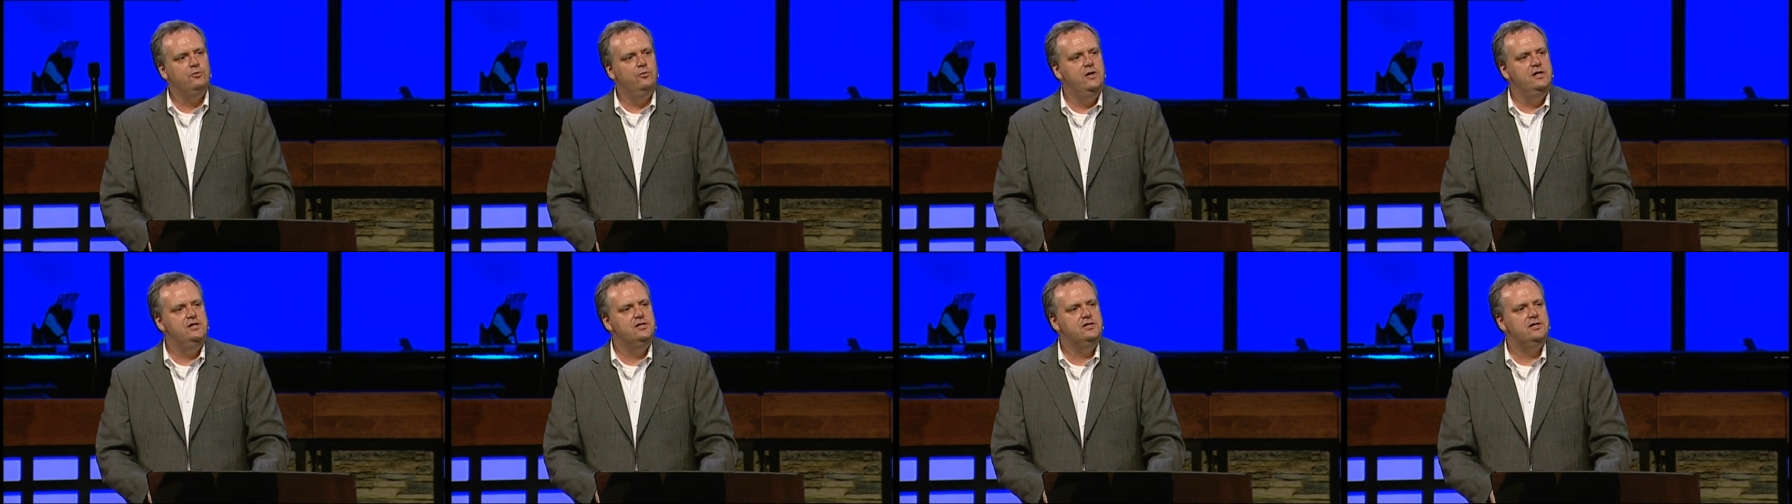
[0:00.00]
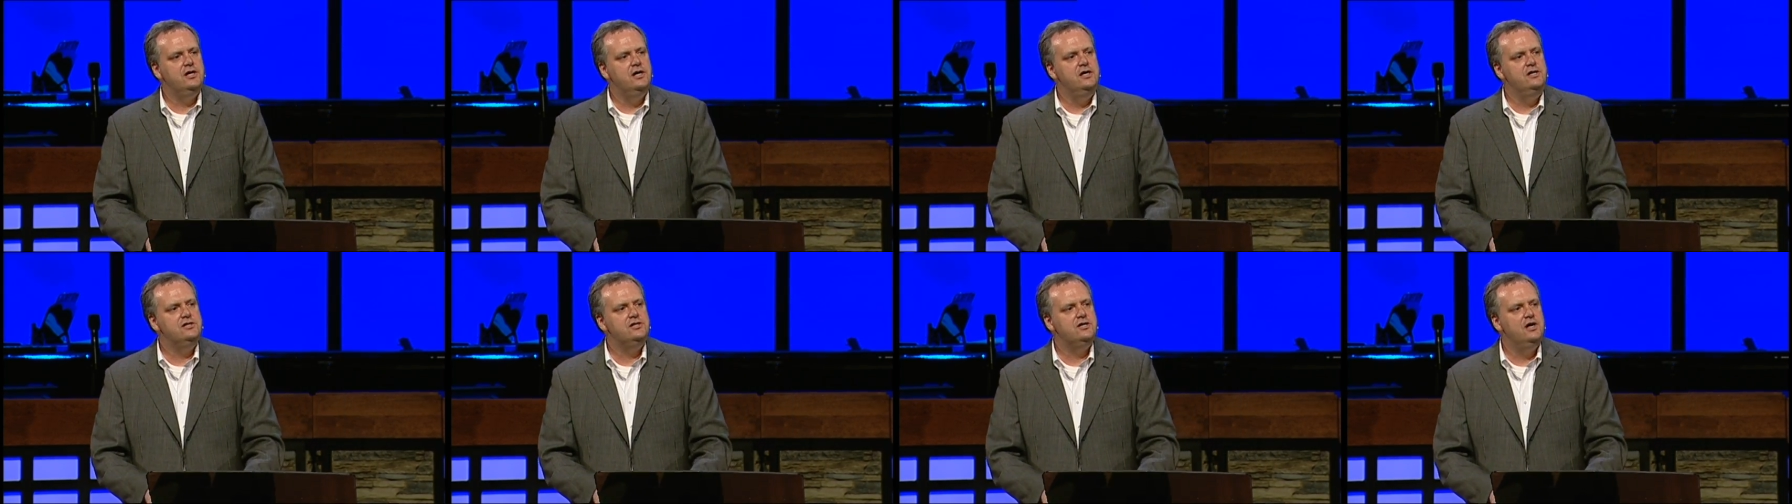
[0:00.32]
we
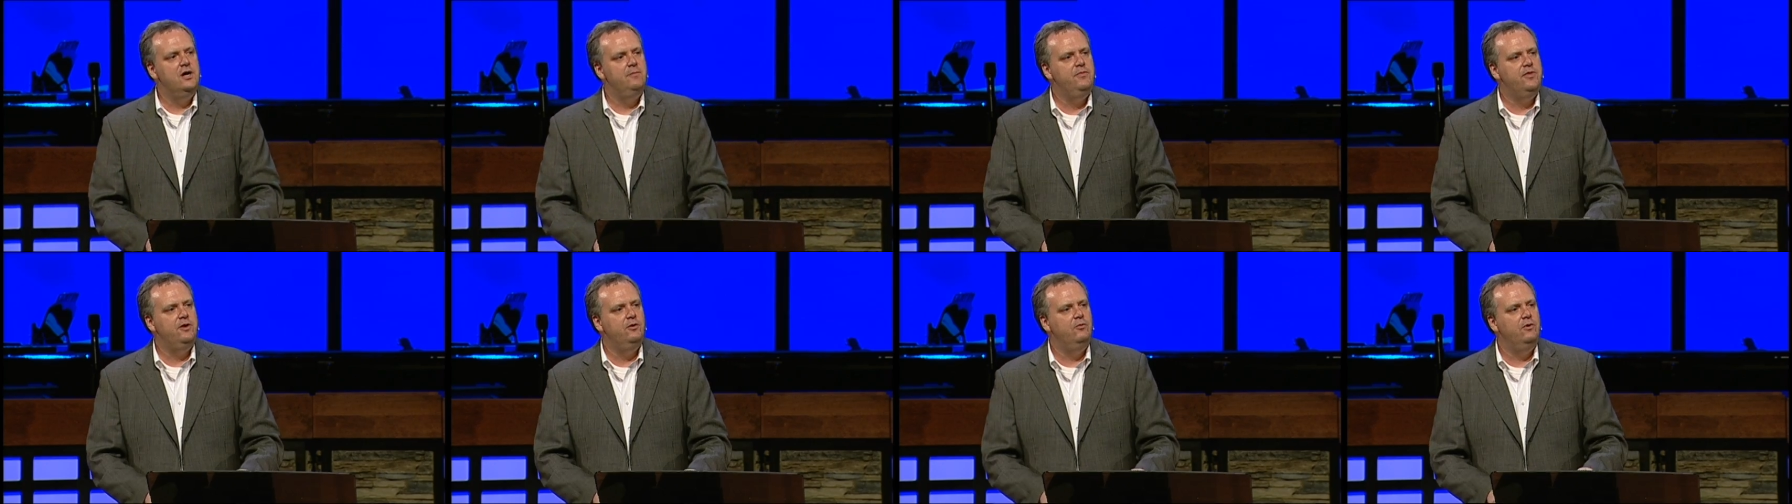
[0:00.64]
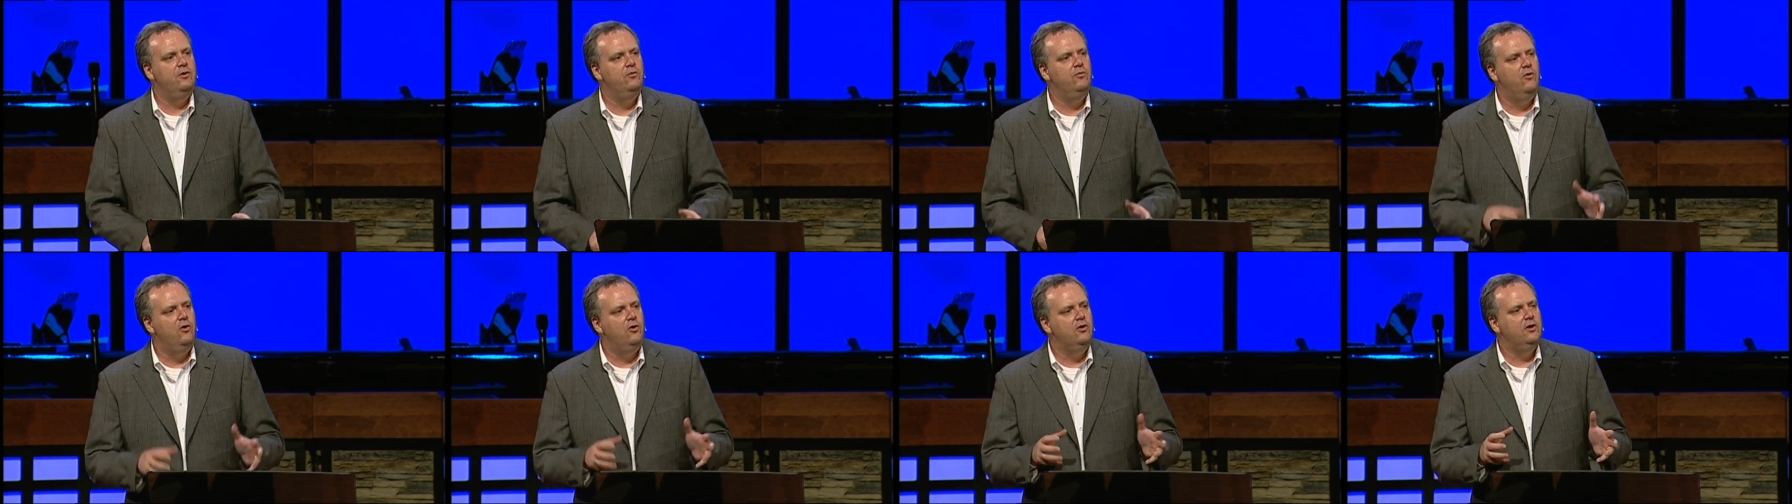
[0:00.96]
see something
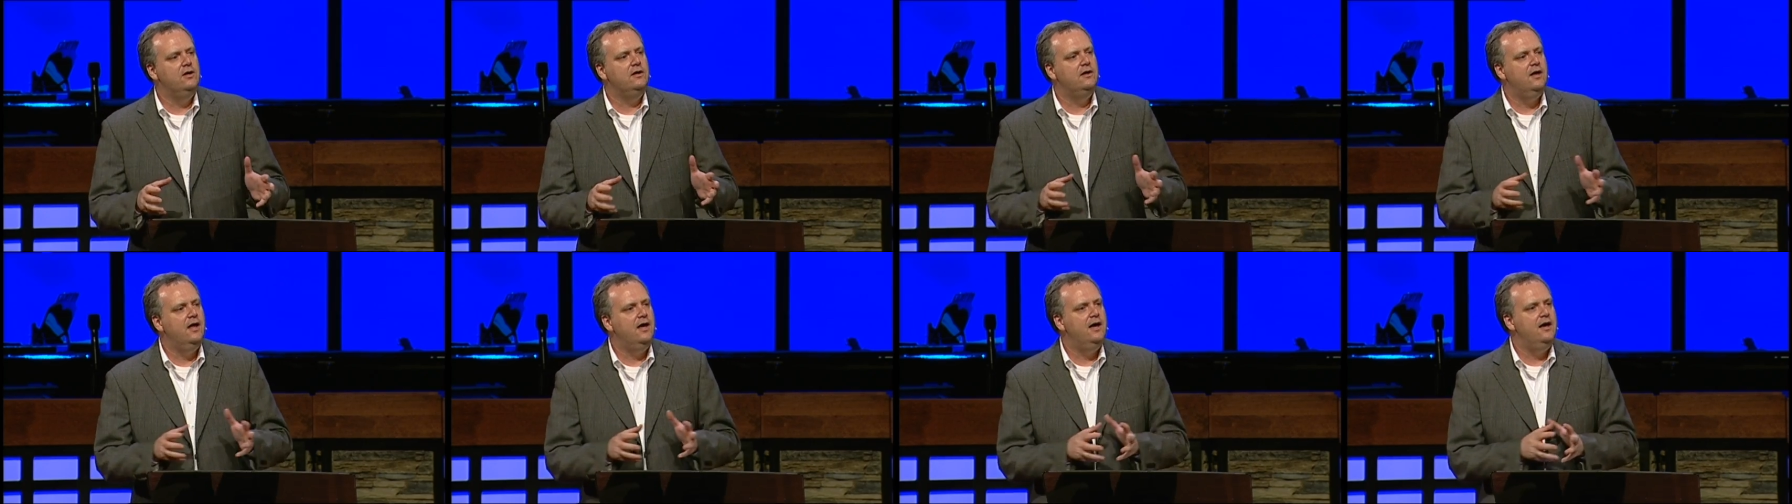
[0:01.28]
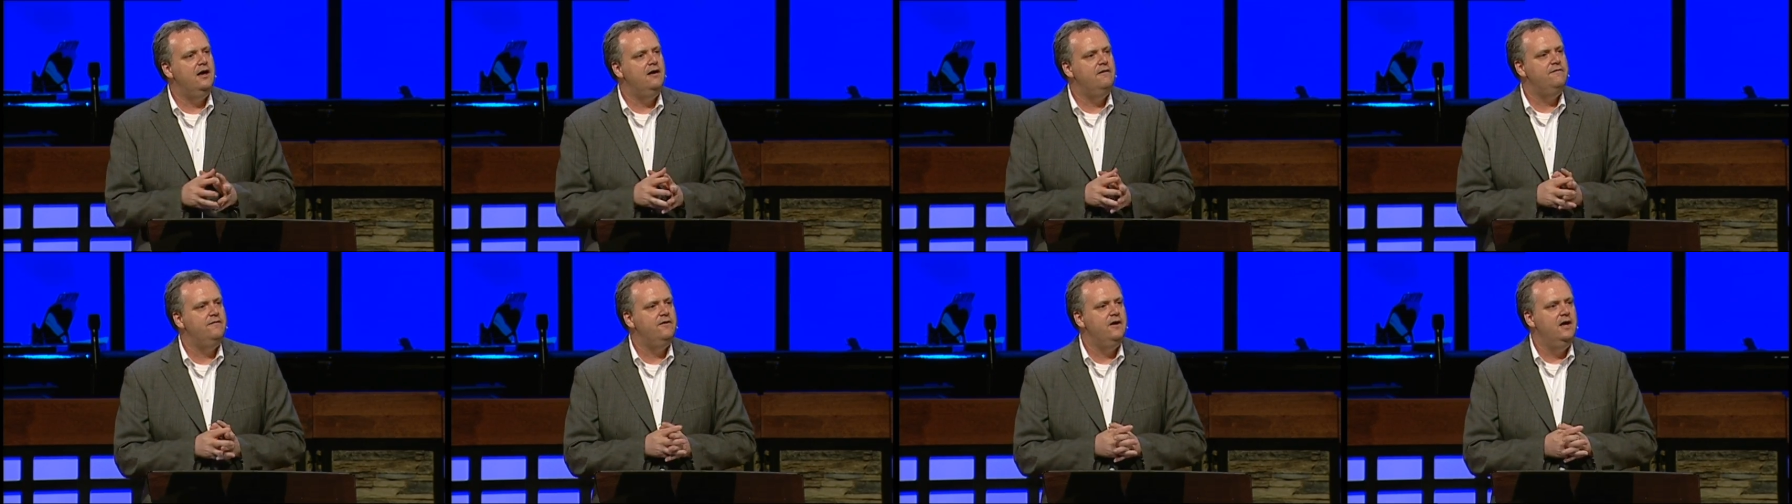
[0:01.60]
we want in
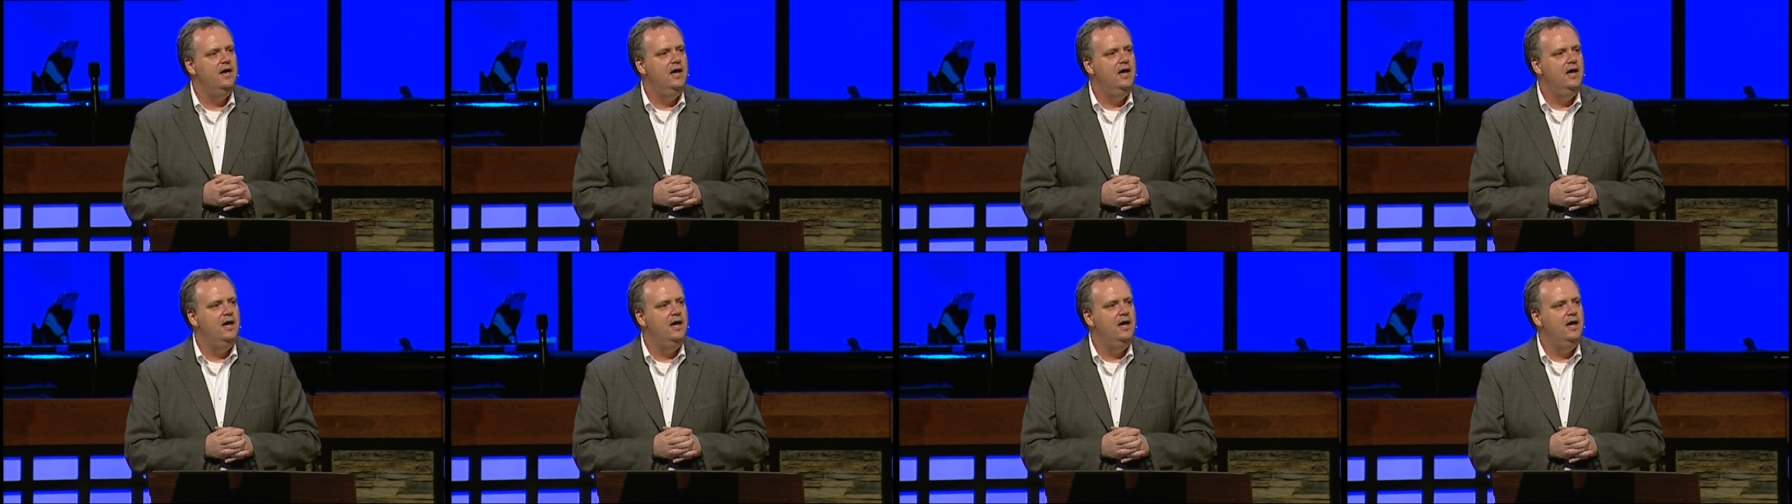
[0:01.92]
life,